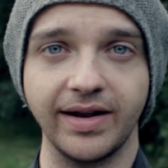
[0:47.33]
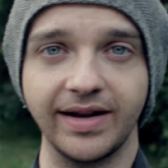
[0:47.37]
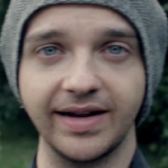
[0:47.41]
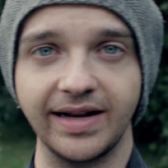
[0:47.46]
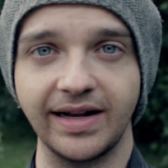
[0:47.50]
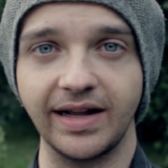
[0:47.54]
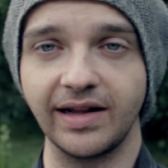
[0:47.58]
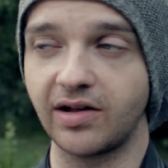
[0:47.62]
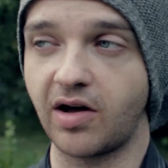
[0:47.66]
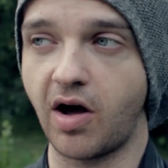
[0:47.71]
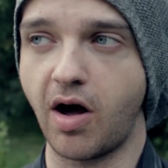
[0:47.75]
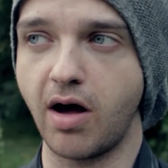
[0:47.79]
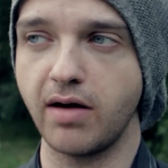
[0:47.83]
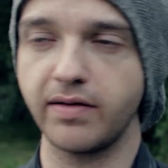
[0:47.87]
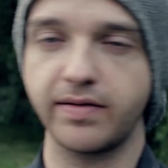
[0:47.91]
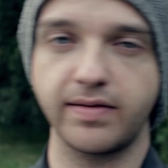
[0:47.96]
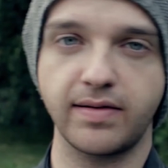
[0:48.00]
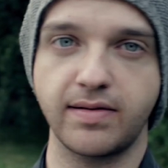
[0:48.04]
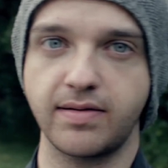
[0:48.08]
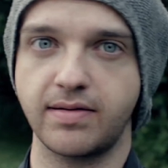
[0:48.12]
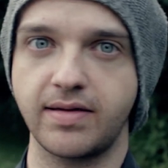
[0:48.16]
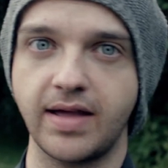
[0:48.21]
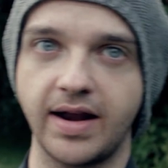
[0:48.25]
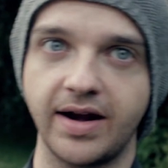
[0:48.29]
the little
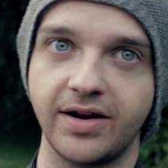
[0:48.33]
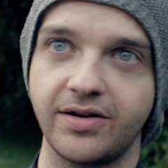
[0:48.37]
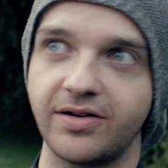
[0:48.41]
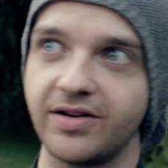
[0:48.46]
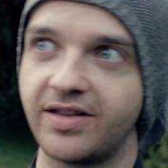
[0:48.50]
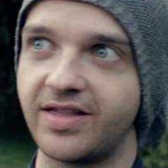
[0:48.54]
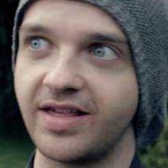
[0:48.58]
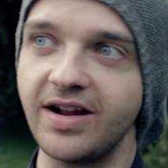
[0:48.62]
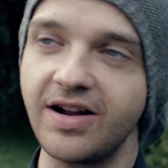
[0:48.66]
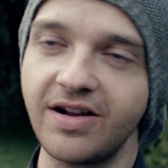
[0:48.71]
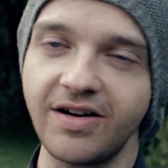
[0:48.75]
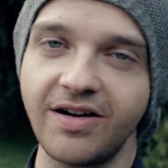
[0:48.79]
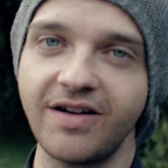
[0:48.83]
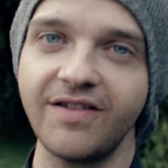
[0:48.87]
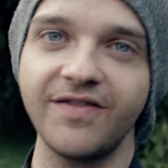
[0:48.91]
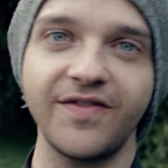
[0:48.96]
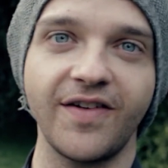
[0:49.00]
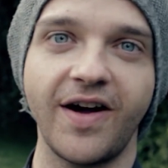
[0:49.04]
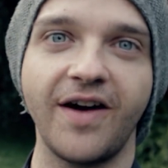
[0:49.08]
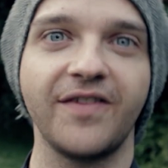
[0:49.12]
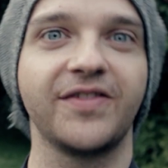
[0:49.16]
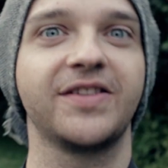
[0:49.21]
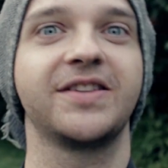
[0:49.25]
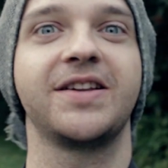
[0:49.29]
costs that I could think
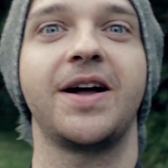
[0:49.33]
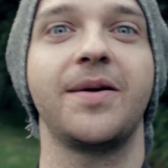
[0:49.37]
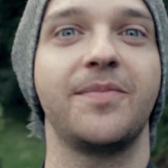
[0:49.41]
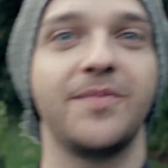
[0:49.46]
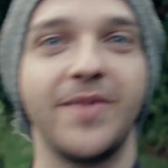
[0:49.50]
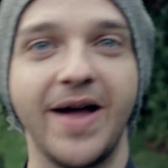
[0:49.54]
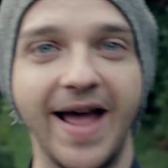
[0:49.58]
of off the top of